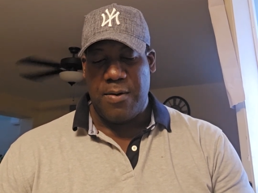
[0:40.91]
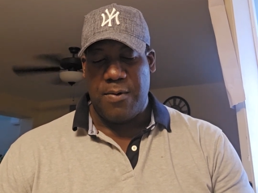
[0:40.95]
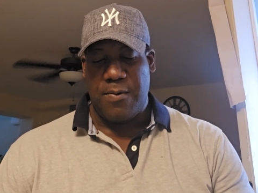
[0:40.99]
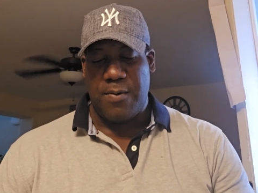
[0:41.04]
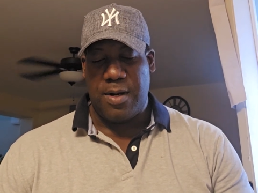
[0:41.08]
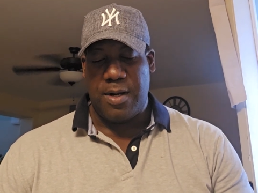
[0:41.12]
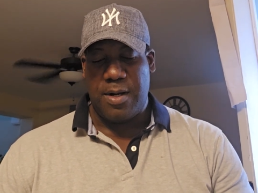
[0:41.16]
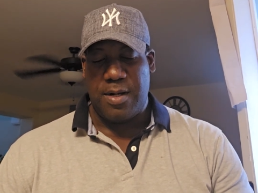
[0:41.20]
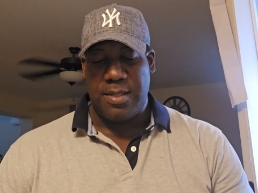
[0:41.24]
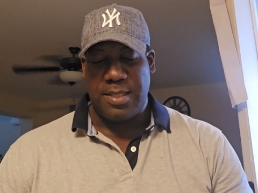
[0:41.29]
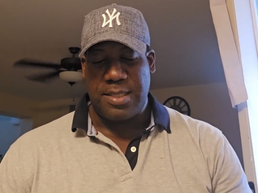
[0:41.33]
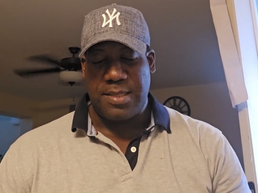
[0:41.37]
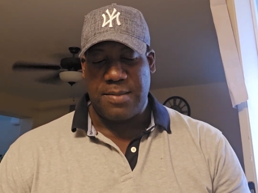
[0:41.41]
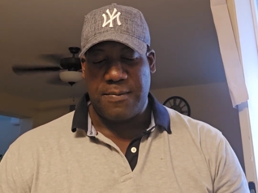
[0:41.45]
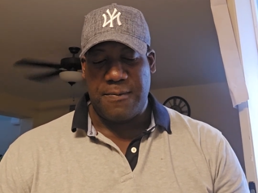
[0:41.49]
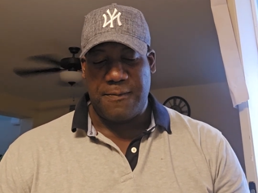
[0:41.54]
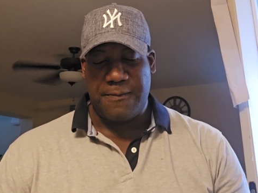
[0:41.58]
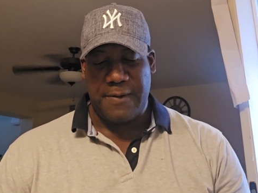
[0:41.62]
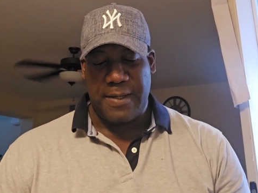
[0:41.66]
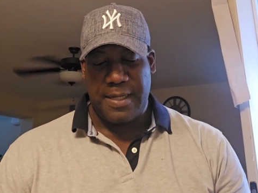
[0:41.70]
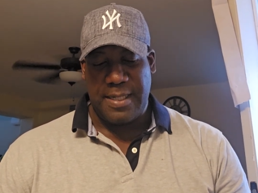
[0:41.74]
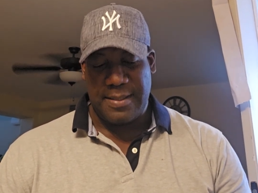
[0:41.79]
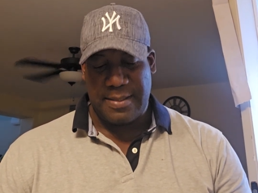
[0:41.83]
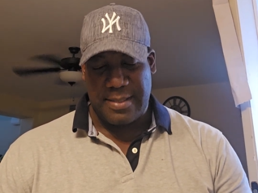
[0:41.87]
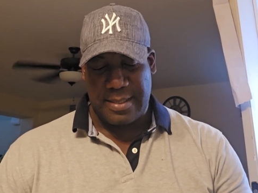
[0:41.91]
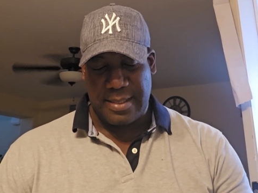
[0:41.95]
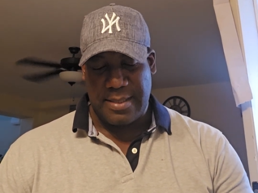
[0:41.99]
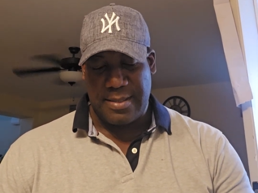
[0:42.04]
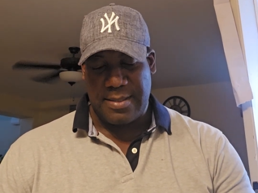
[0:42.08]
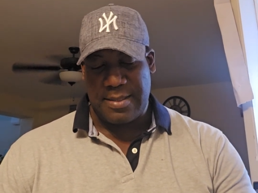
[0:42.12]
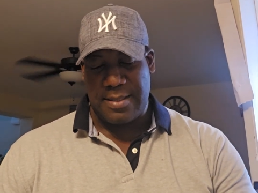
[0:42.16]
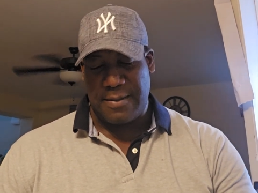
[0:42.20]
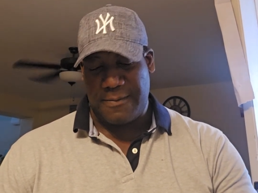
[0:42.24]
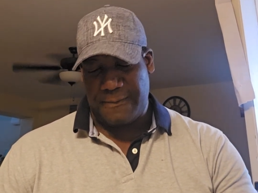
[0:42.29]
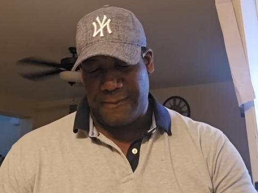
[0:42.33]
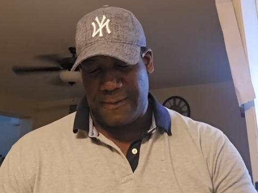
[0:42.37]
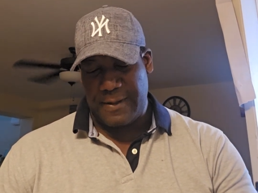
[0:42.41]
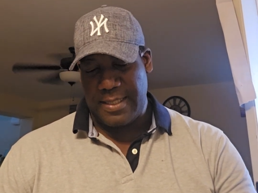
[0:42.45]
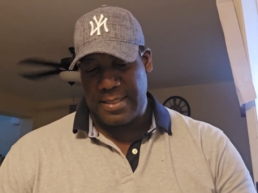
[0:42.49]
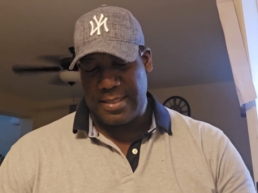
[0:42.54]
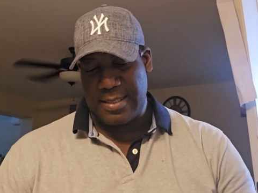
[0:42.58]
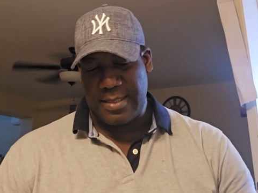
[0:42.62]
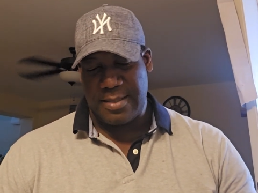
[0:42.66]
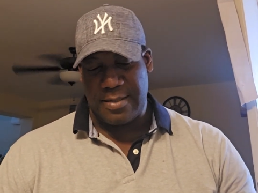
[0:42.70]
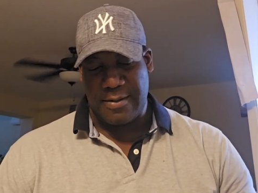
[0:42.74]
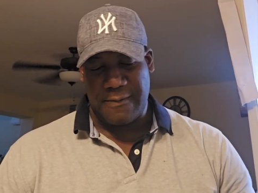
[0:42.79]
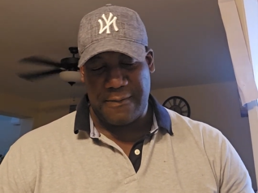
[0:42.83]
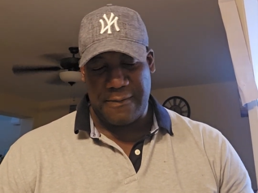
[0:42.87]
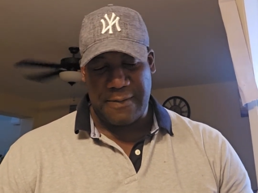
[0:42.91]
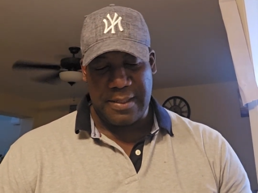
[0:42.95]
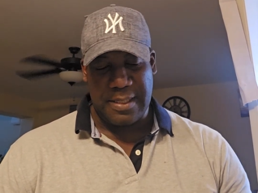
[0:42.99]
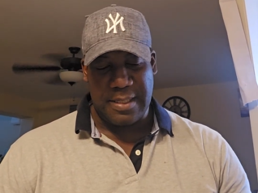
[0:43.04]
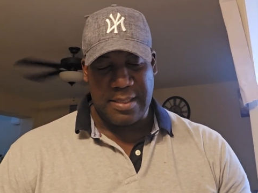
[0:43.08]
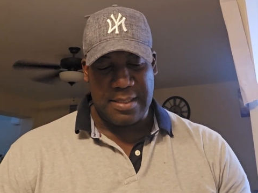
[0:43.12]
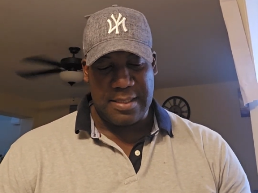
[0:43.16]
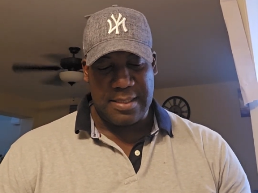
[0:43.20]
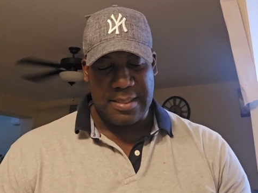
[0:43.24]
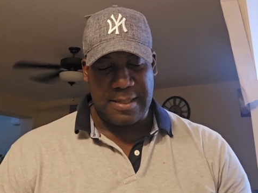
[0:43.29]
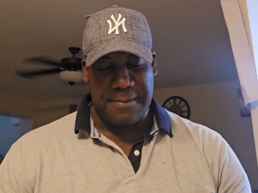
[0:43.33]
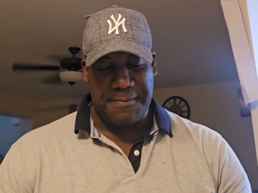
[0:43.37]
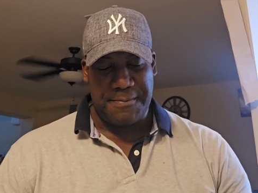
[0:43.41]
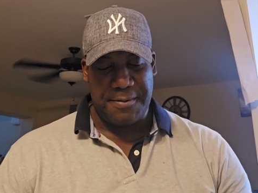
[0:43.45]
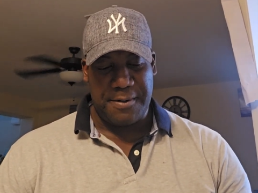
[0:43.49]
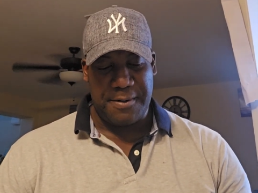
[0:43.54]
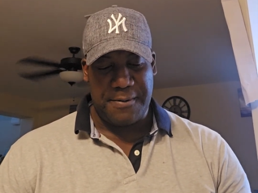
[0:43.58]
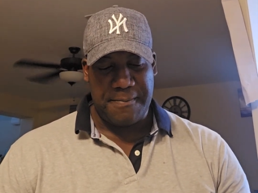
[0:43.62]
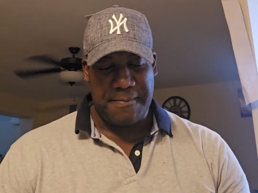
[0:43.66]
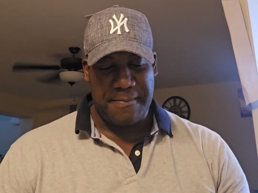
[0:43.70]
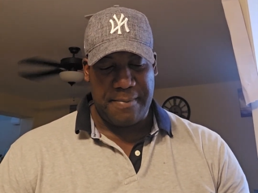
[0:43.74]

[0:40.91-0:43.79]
what are the subphases of each step,